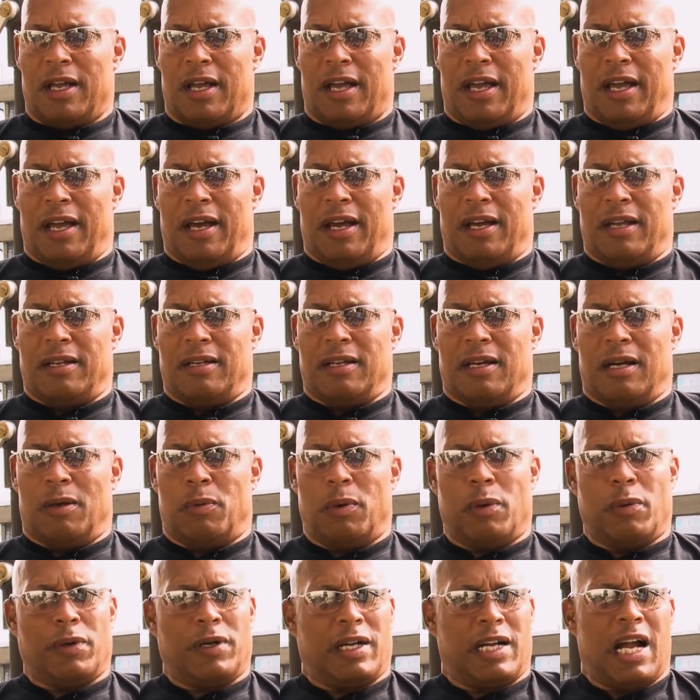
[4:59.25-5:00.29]
And
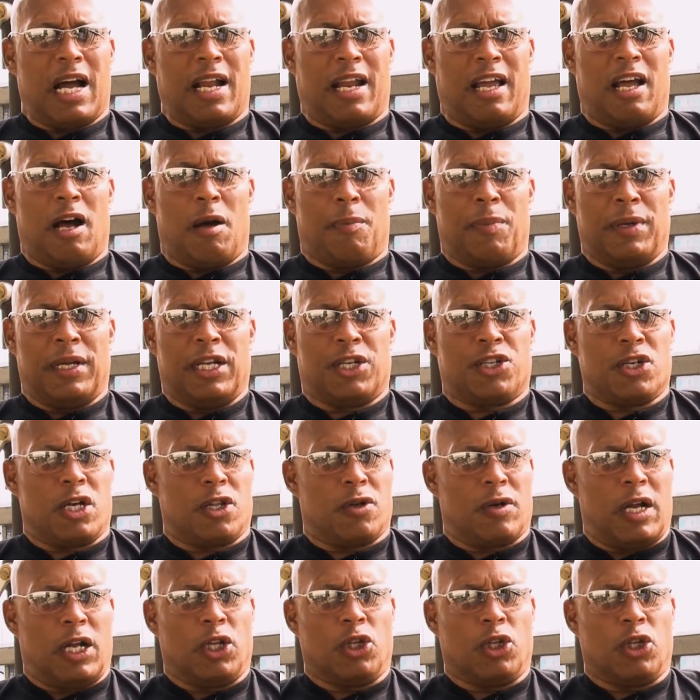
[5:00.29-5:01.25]
we were kind of helping each other, and I